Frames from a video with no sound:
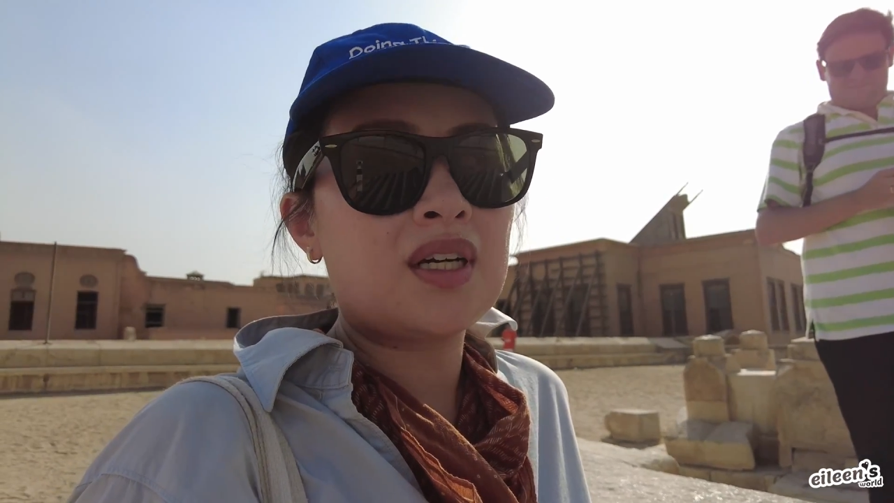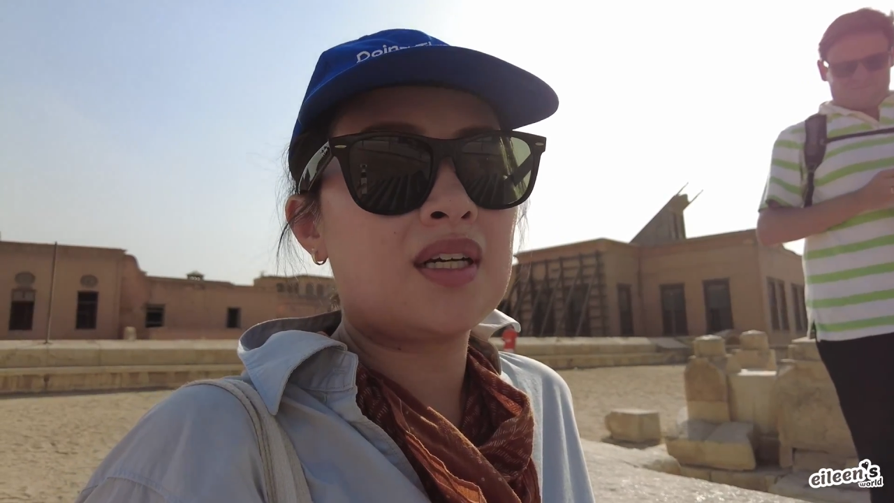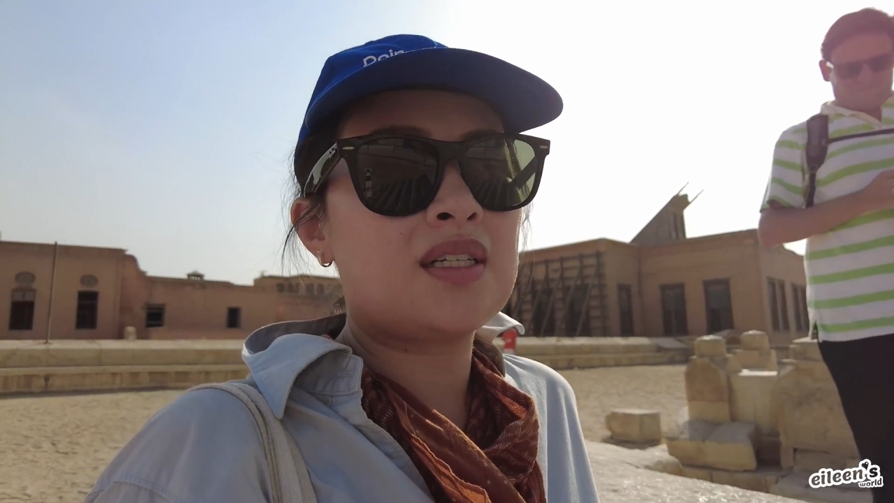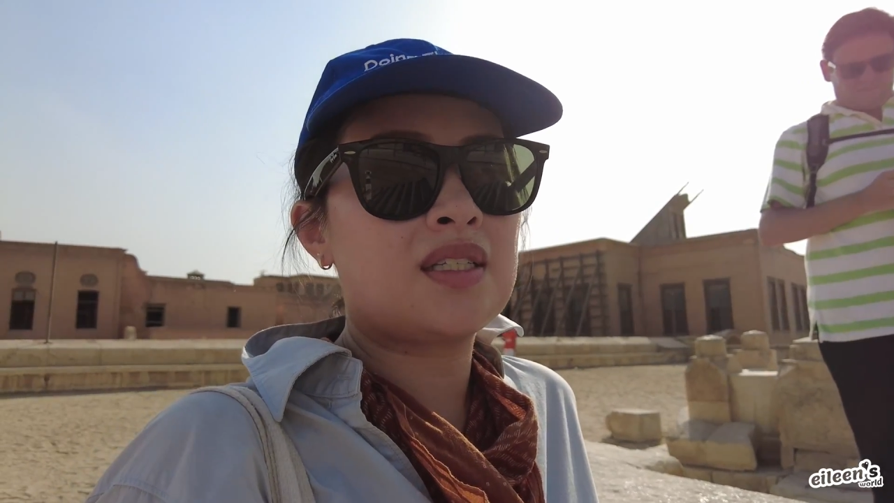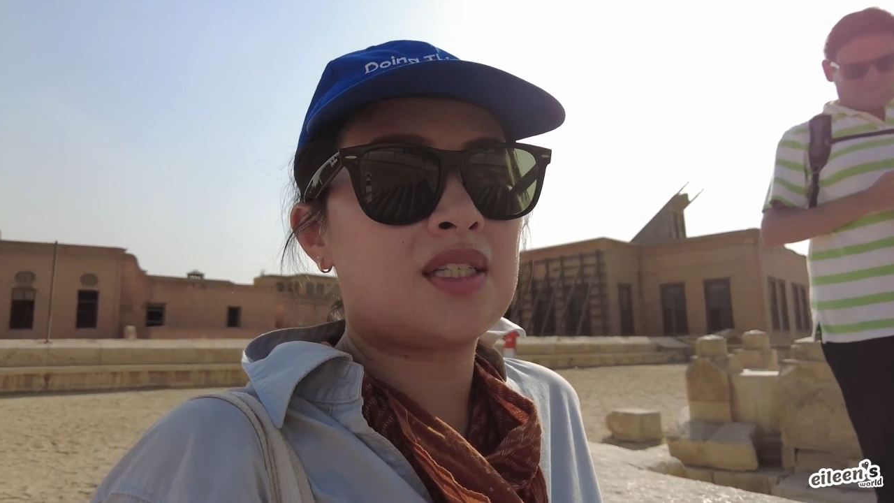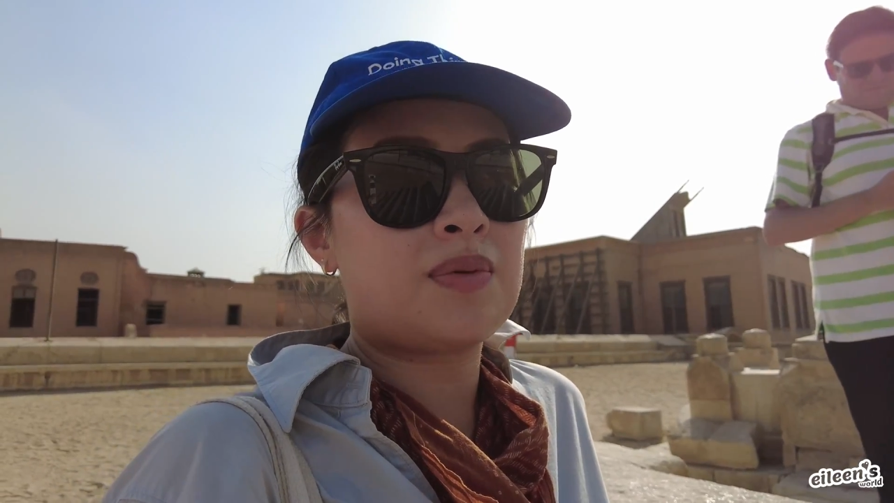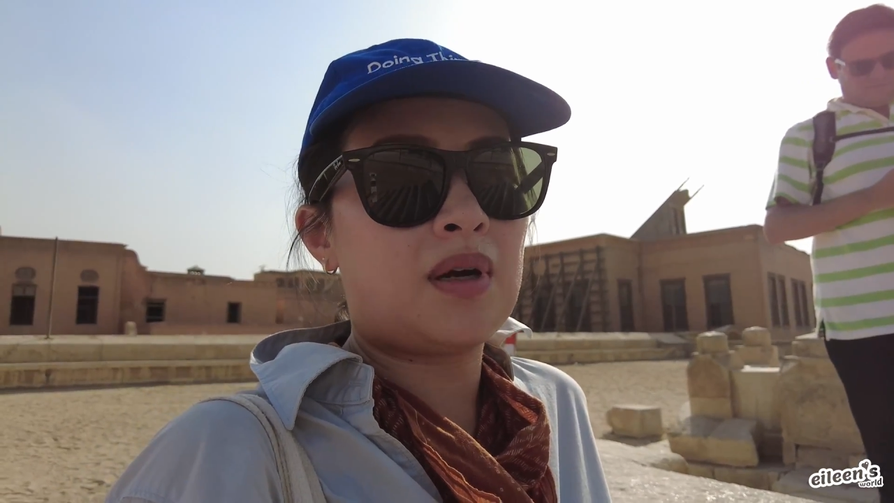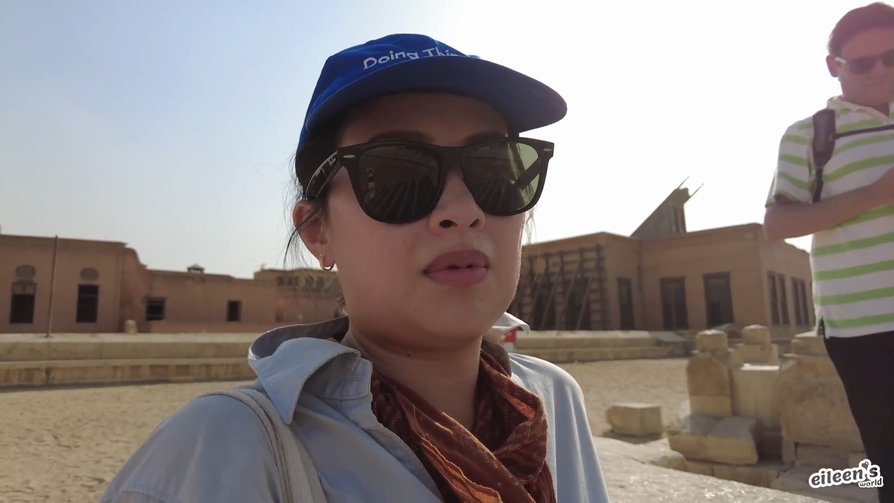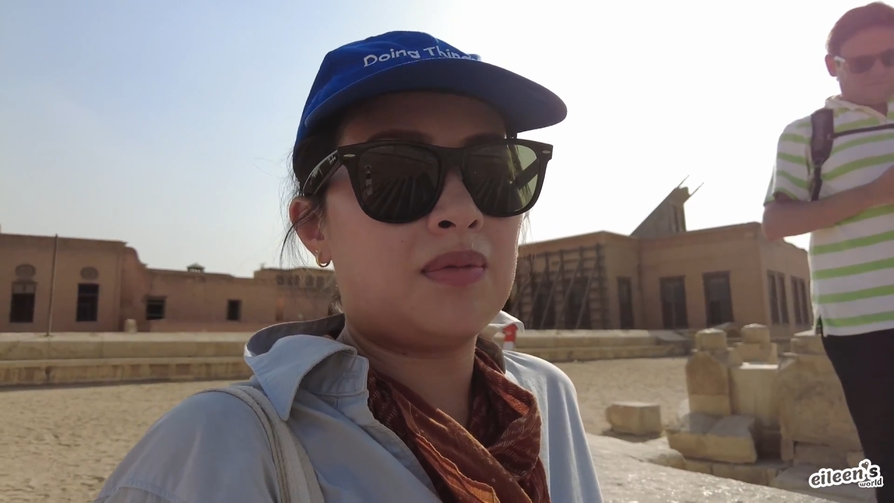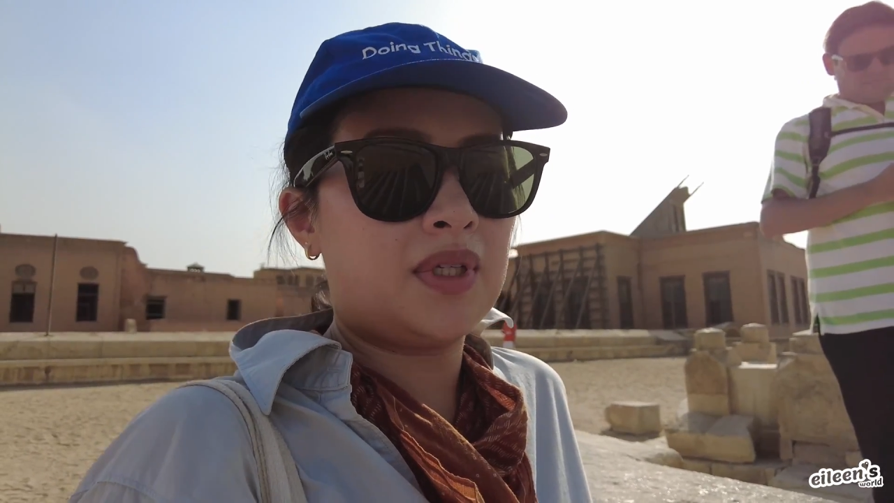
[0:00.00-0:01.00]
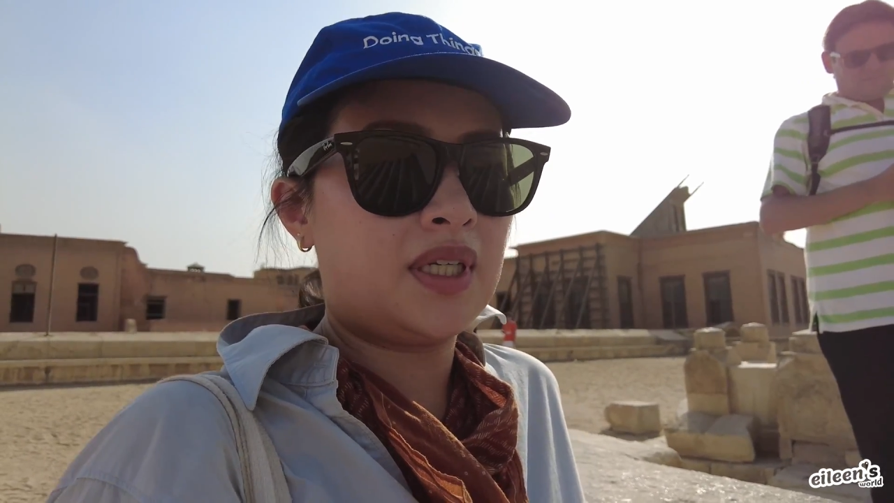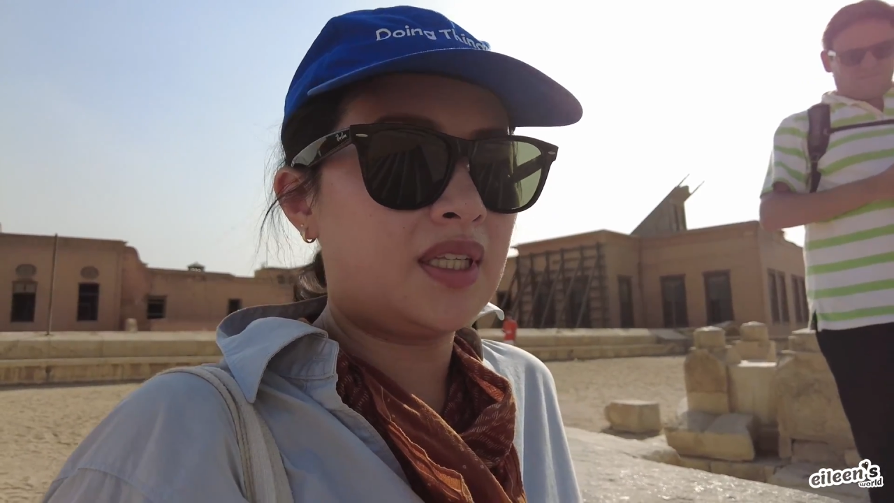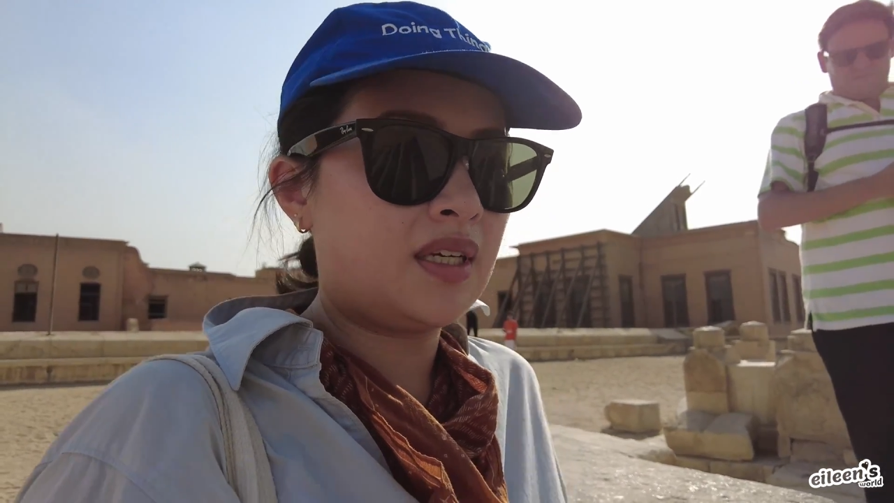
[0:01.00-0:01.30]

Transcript: because it's probably